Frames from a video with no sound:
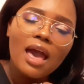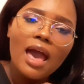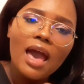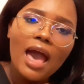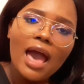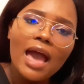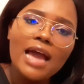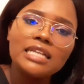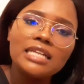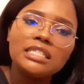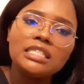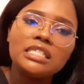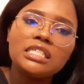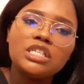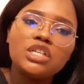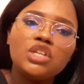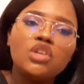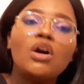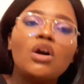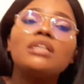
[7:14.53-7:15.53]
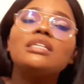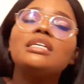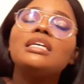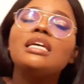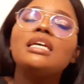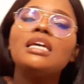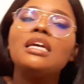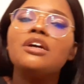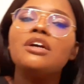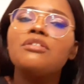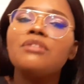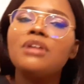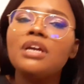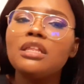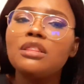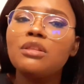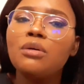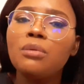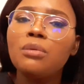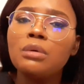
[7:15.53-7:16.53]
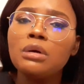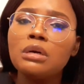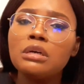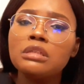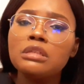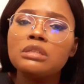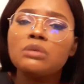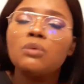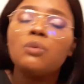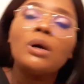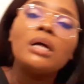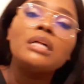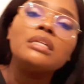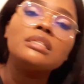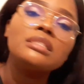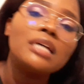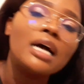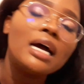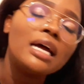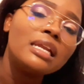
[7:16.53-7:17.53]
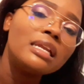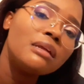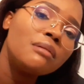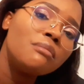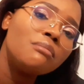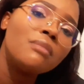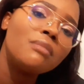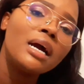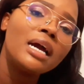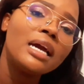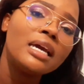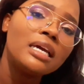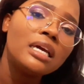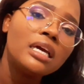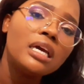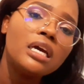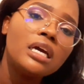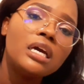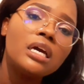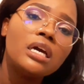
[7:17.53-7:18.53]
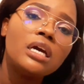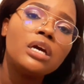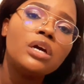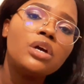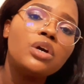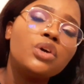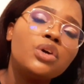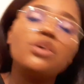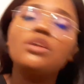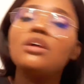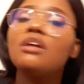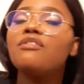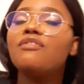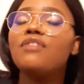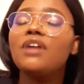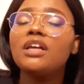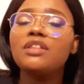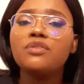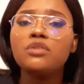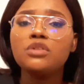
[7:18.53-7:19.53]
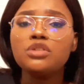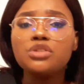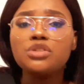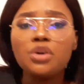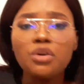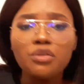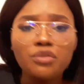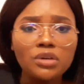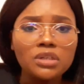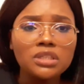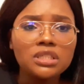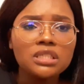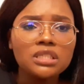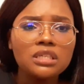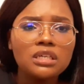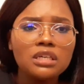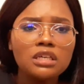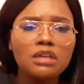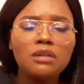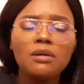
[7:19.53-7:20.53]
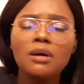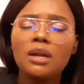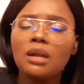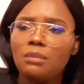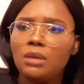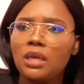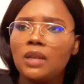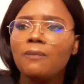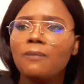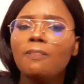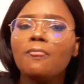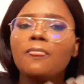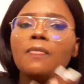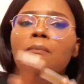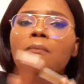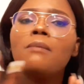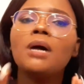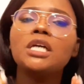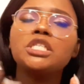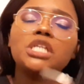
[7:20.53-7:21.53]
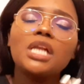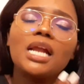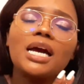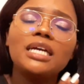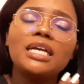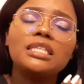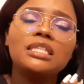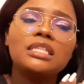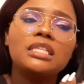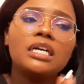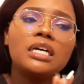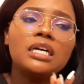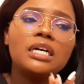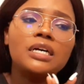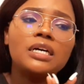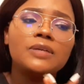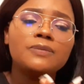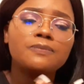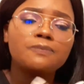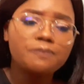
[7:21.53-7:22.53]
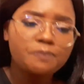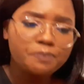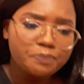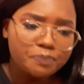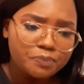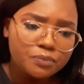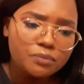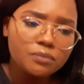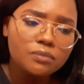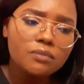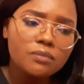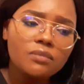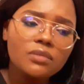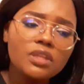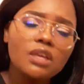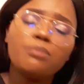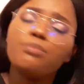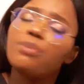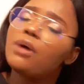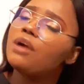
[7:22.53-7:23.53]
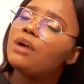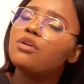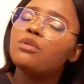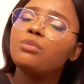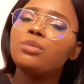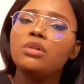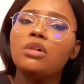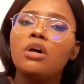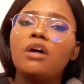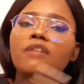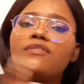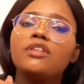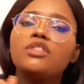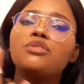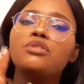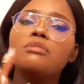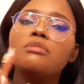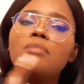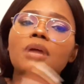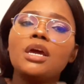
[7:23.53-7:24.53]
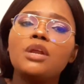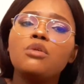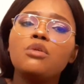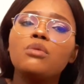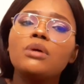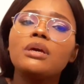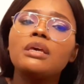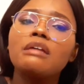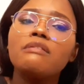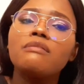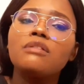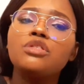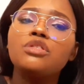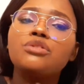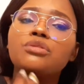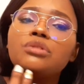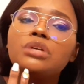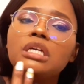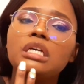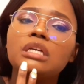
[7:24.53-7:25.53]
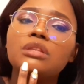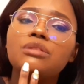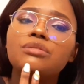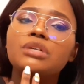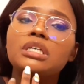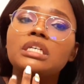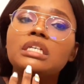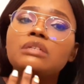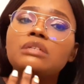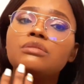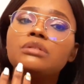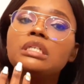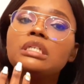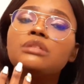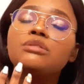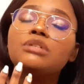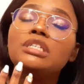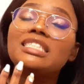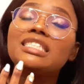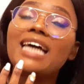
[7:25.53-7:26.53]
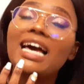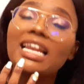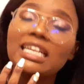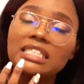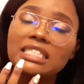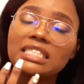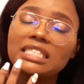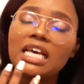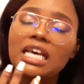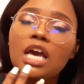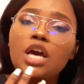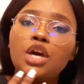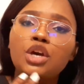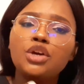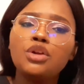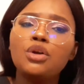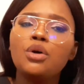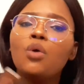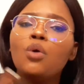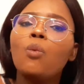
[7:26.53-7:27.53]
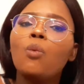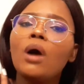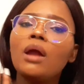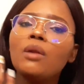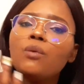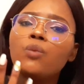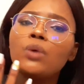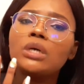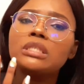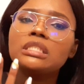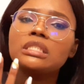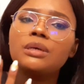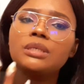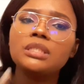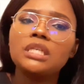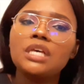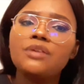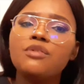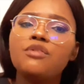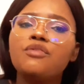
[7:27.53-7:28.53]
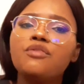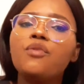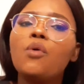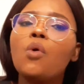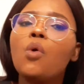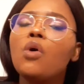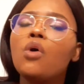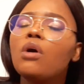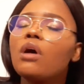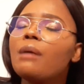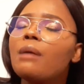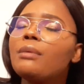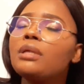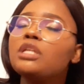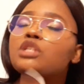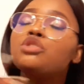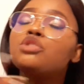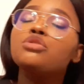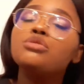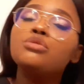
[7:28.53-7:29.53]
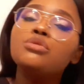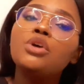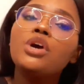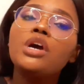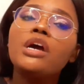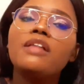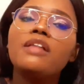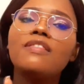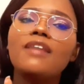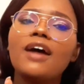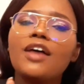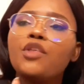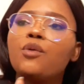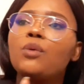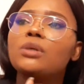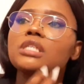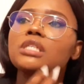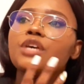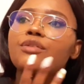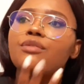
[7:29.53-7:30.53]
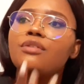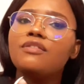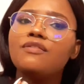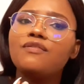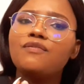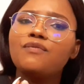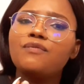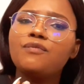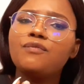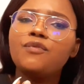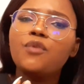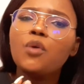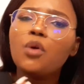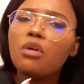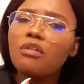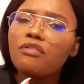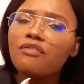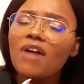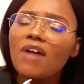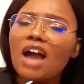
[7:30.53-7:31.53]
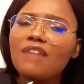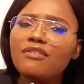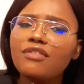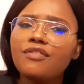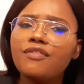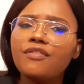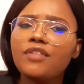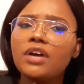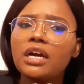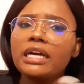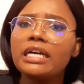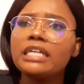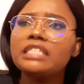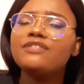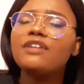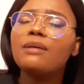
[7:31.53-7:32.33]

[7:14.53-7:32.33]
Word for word: and not hearing the words, well done, my good and faithful servant. You know what I mean? Much like the parable of the three men who were given three, three, three, three talents. You know, one was, was given four, I mean two, the other was given four or five, if